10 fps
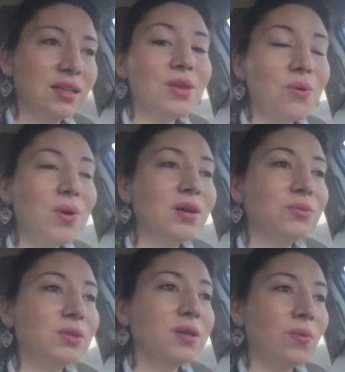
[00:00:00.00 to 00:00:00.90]
No one
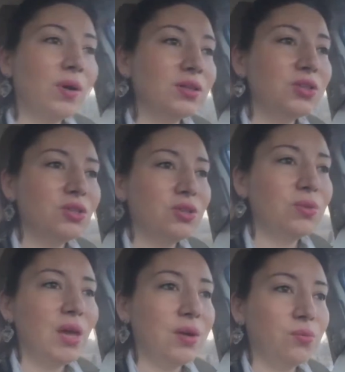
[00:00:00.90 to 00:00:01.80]
really wants to
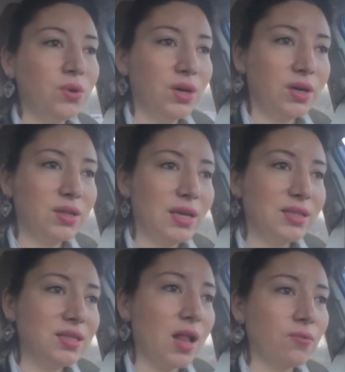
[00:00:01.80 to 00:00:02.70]
do that work,
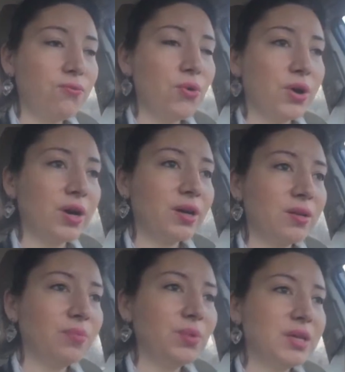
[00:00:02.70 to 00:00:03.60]
that self-work,
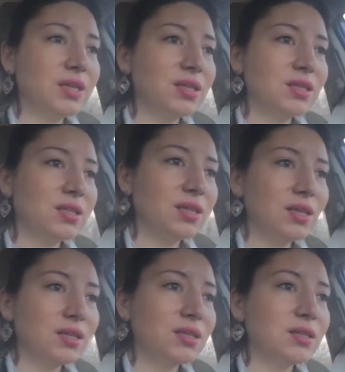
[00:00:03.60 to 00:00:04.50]
because
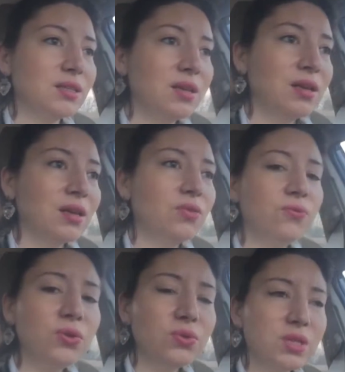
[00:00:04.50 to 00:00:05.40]
it's
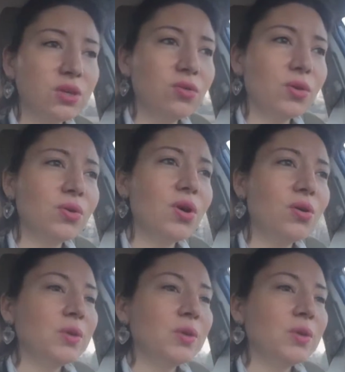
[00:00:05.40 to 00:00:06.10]
confusing. You don't know.